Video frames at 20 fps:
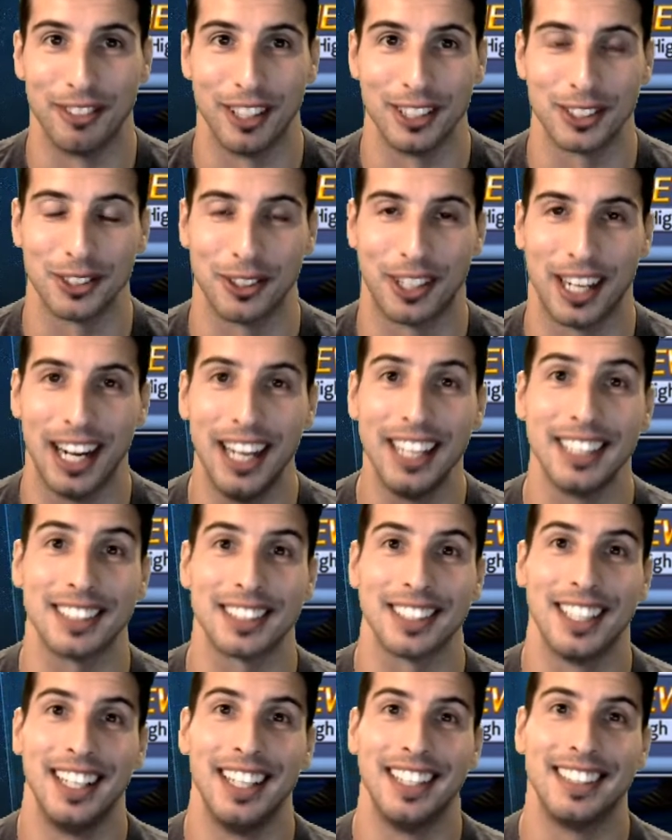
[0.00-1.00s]
So guys,
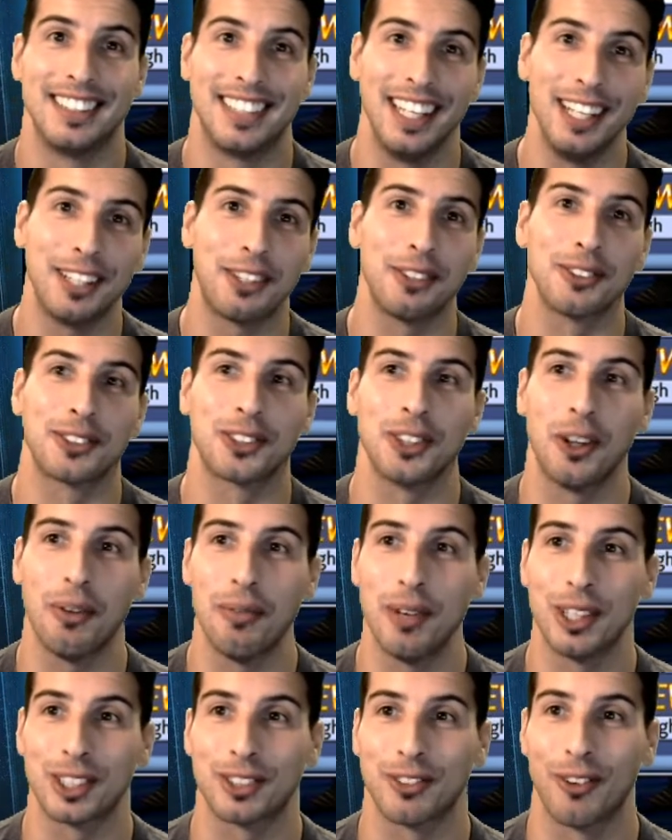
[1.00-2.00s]
thank you so
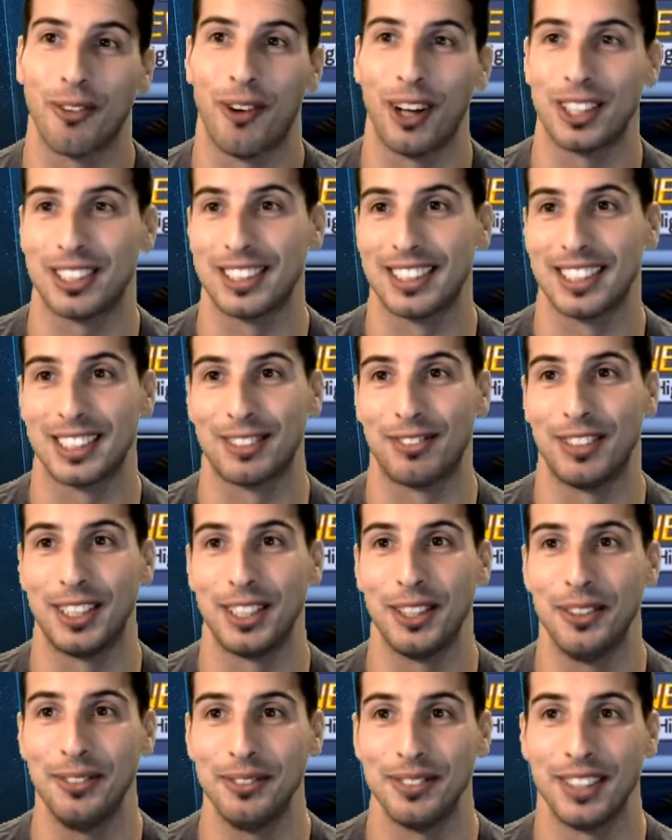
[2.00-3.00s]
much for watching this
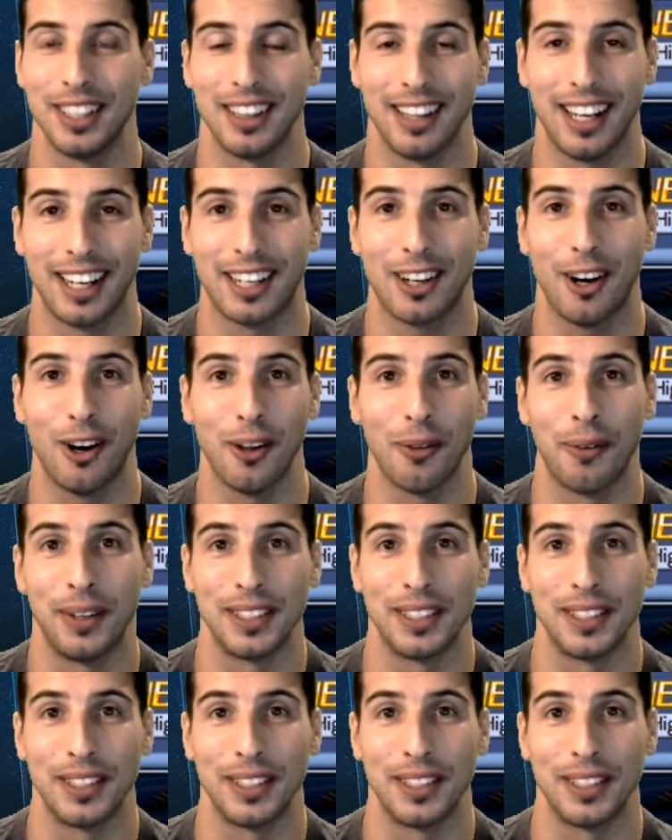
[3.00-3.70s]
video. Like always,